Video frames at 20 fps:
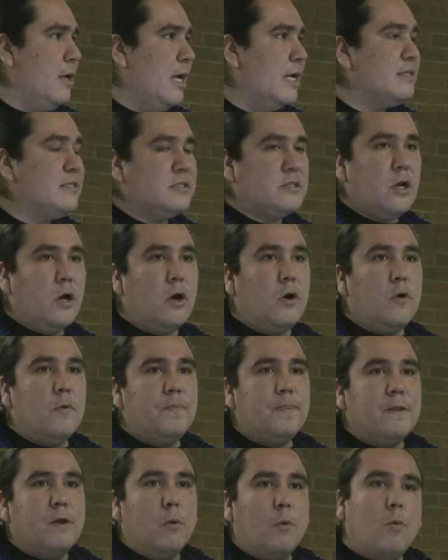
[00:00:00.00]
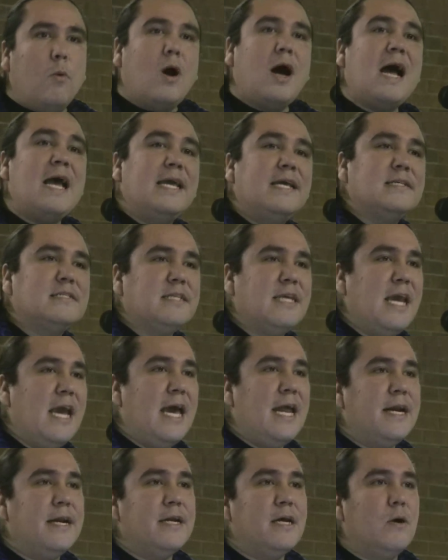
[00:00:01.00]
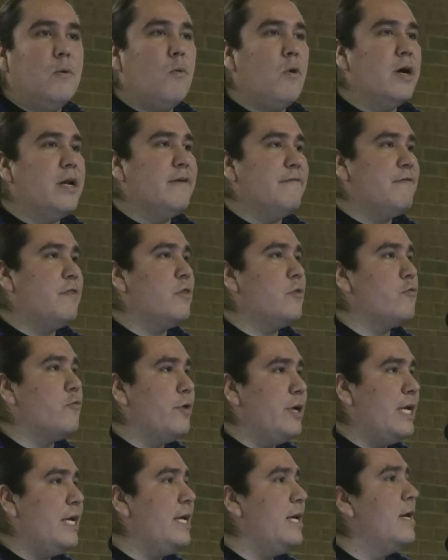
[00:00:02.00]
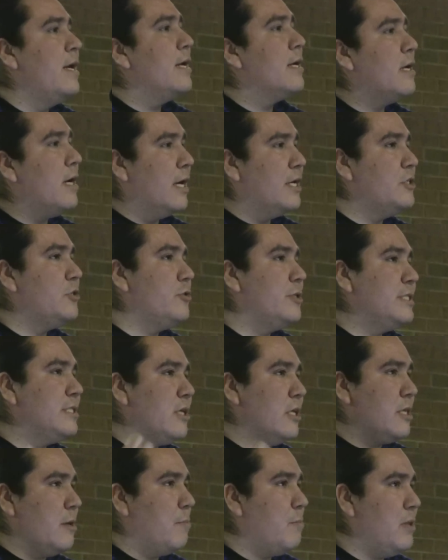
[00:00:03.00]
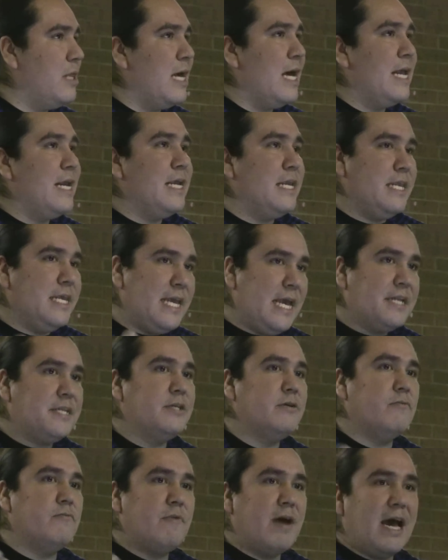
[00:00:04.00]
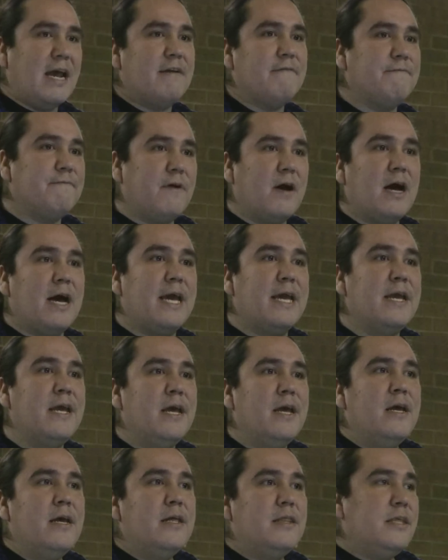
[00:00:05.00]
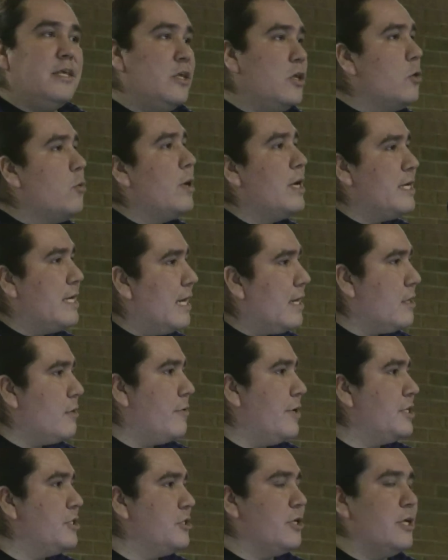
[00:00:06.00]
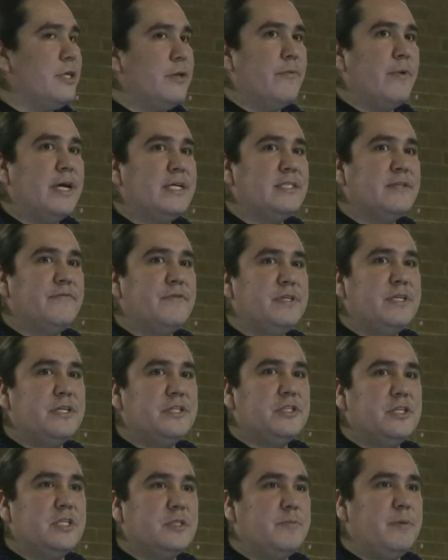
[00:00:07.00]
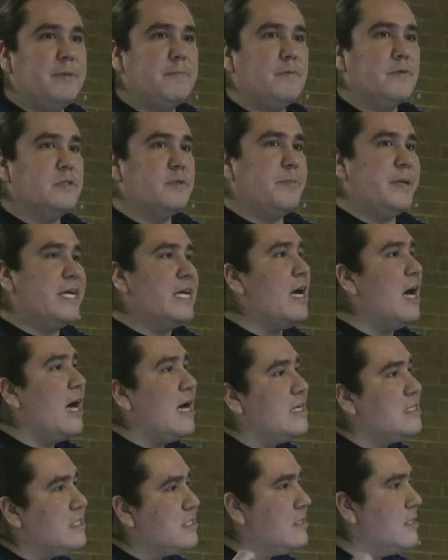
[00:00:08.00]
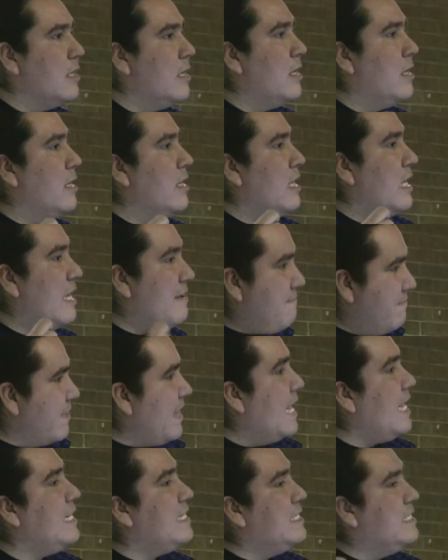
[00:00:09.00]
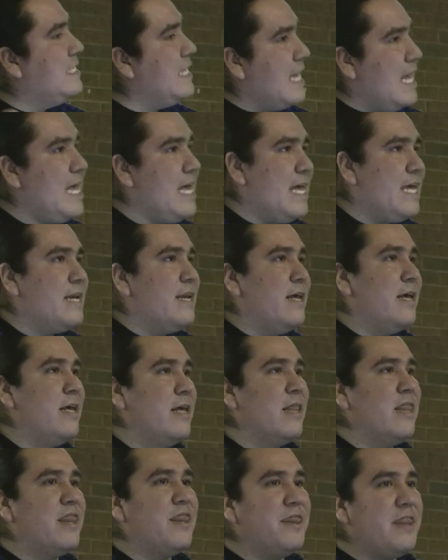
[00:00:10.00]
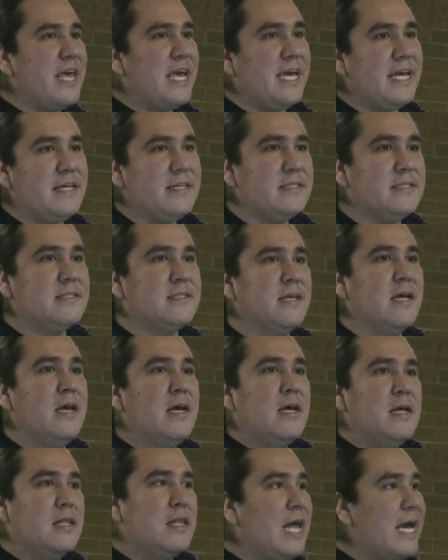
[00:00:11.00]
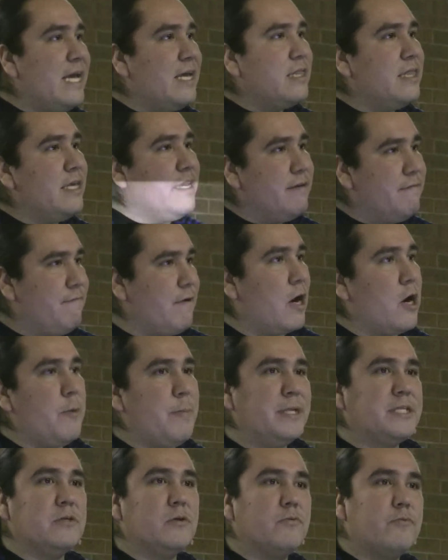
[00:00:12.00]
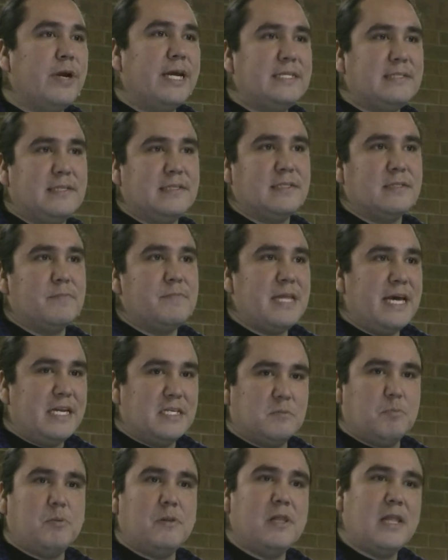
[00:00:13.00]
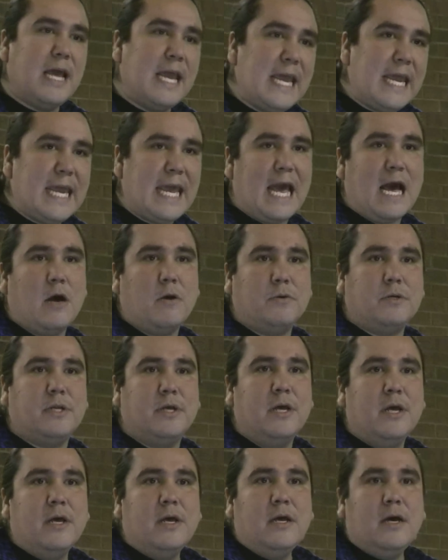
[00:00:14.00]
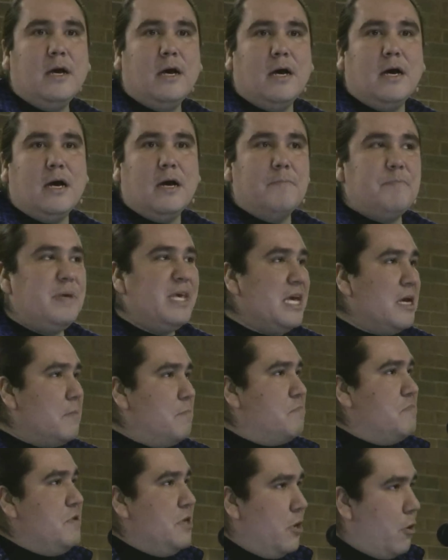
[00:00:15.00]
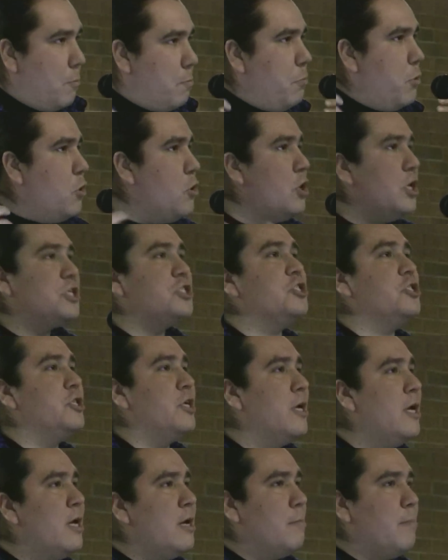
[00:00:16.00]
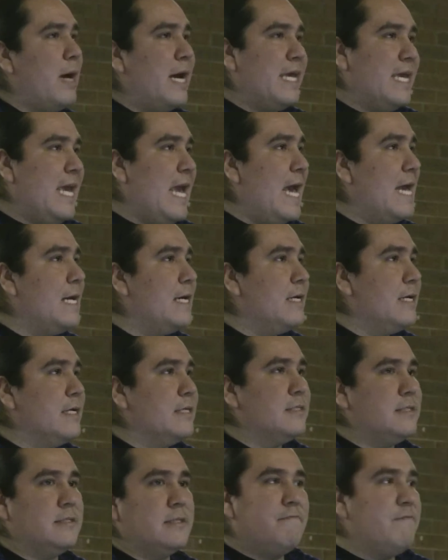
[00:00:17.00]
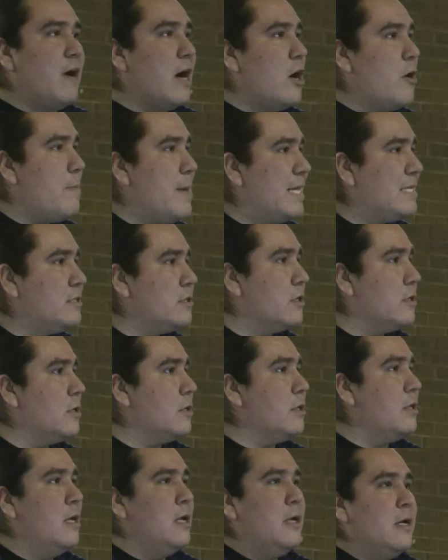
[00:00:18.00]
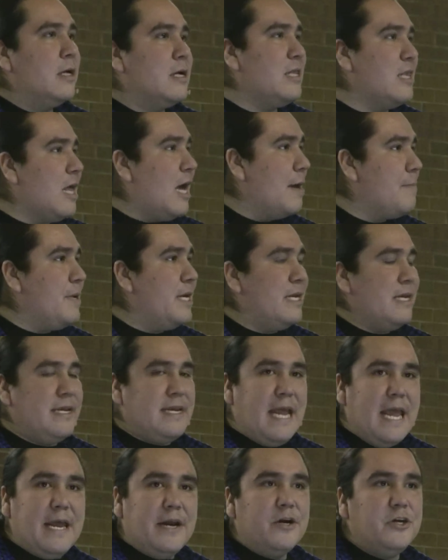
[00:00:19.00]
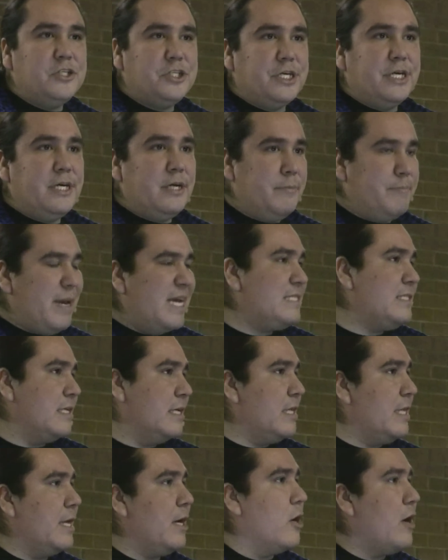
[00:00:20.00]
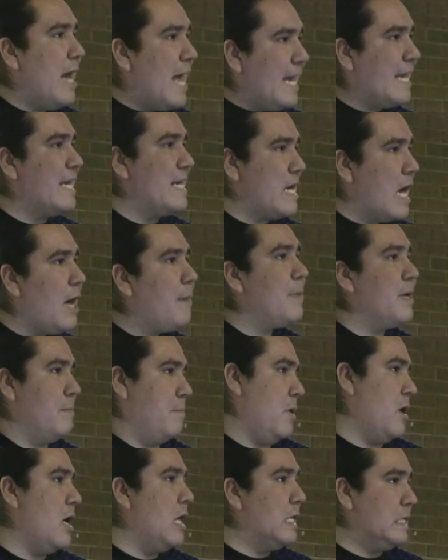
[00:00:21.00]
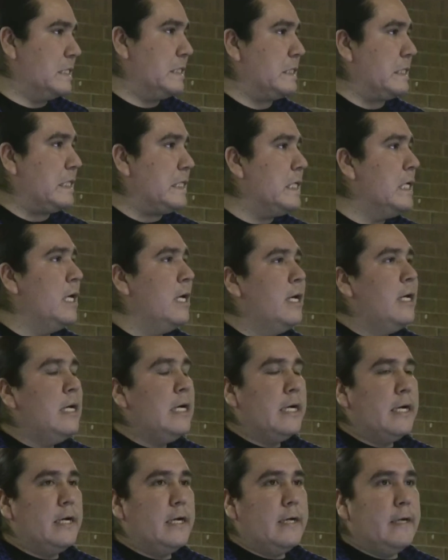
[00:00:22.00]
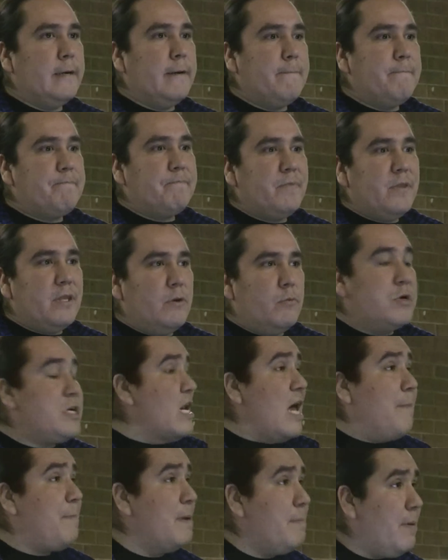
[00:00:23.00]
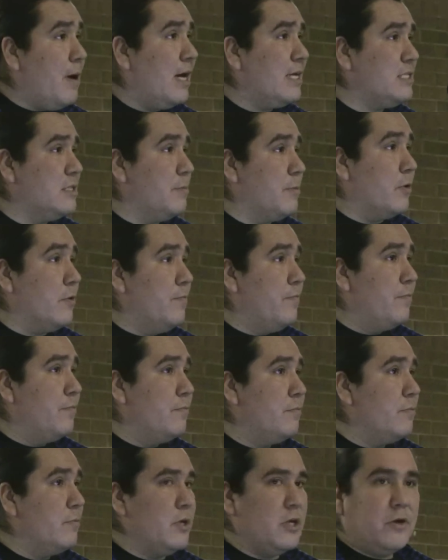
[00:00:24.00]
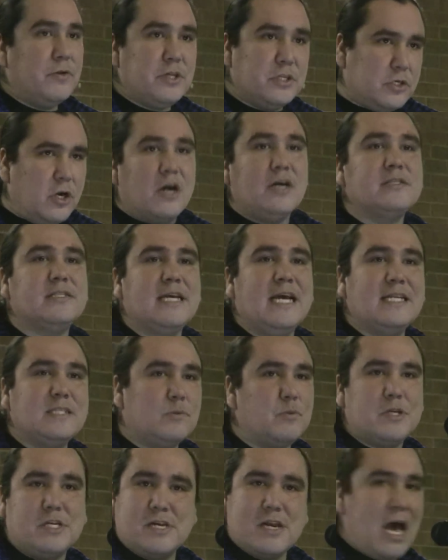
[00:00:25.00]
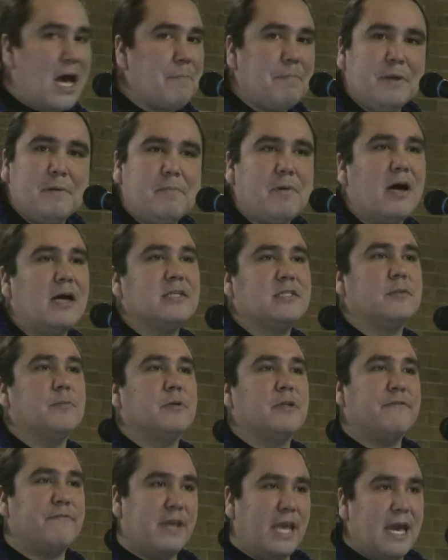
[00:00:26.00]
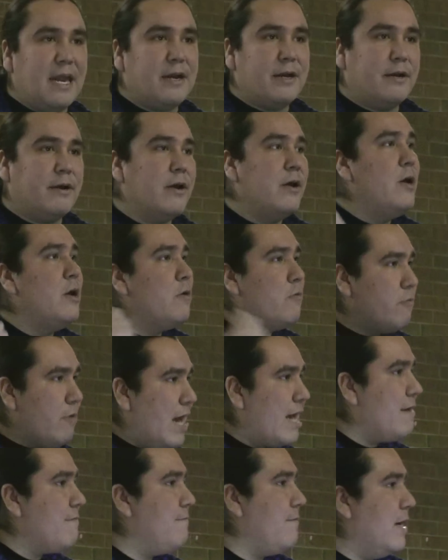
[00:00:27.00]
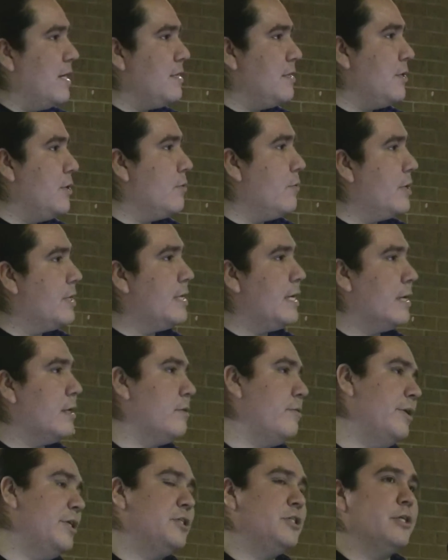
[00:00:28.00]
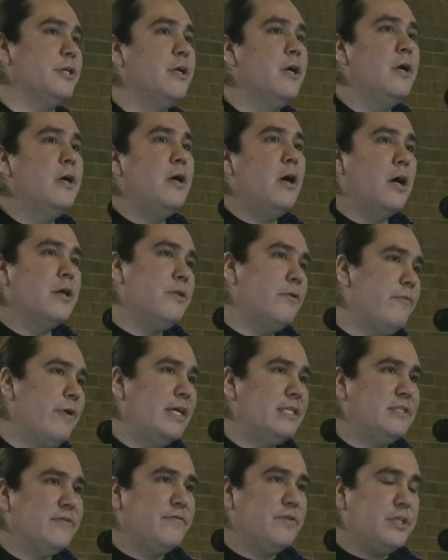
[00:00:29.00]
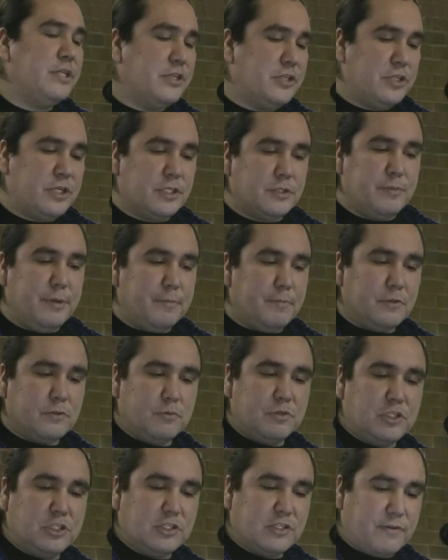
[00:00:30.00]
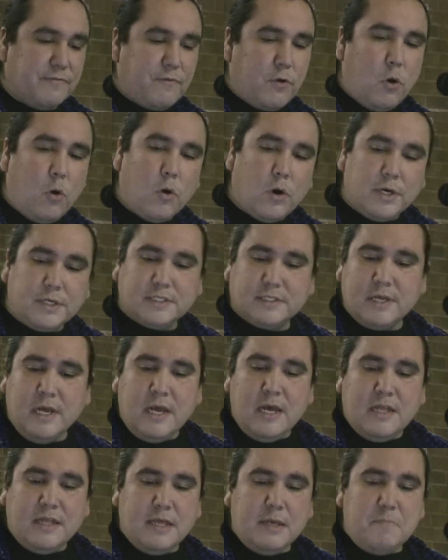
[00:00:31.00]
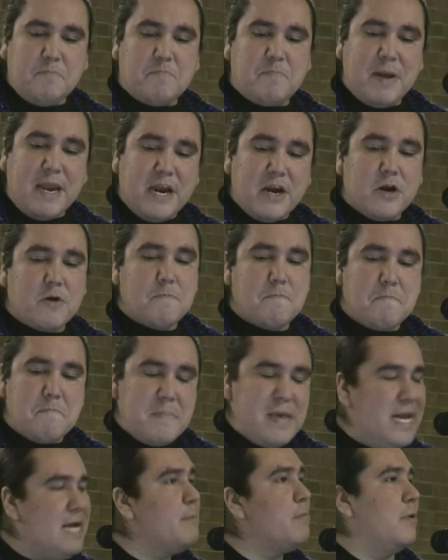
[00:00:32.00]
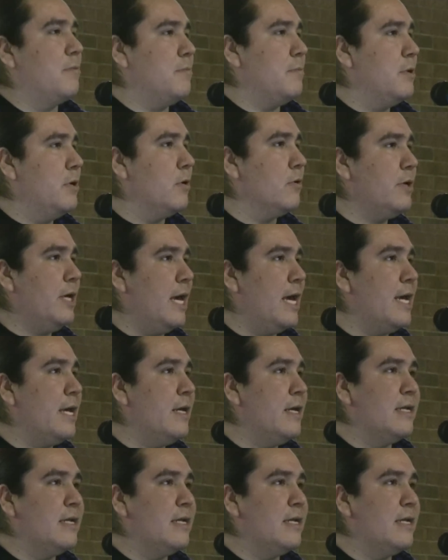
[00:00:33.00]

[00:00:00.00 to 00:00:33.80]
And so, why is Canada one of three countries on the planet yet to ratify the UN Declaration on the Rights of Indigenous Peoples? Because if they did things like the environmental racism that is playing out, uh, being you know pushed by Canada's environmental, climate, energy, basically our economic policy, um, would not be possible. You know, the tar sands would not be possible if Canada ratified the UN Declaration on the Rights of Indigenous Peoples, which is, of course, the bare minimum, okay?